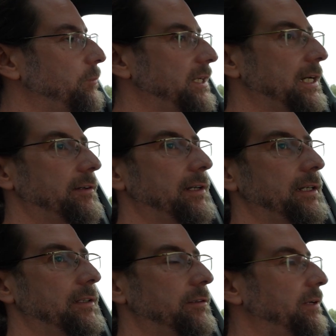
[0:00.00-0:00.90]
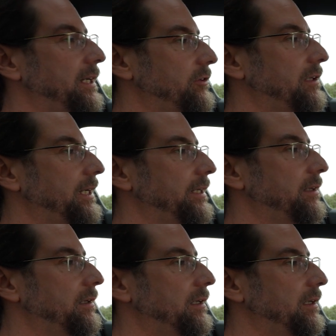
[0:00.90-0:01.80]
We calculate the range
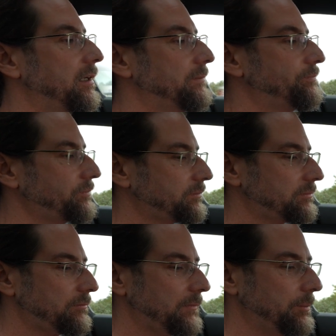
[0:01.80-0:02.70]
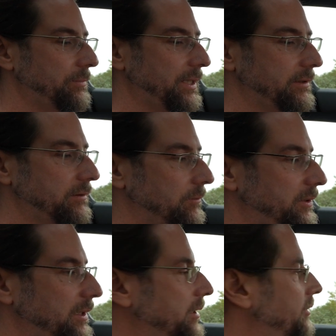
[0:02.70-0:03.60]
later, but
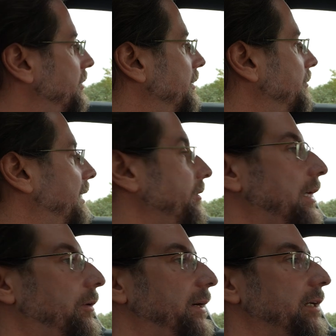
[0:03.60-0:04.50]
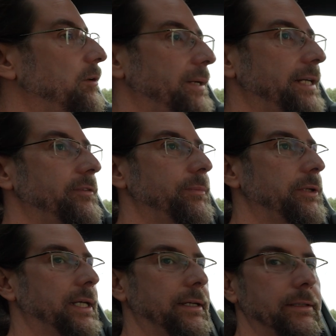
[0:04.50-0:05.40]
we're gonna turn around now and go back to
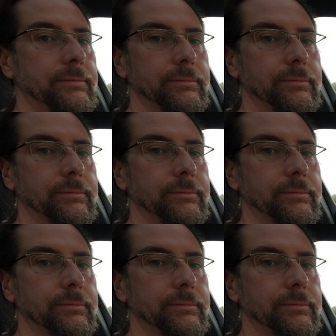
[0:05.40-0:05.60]
Munich.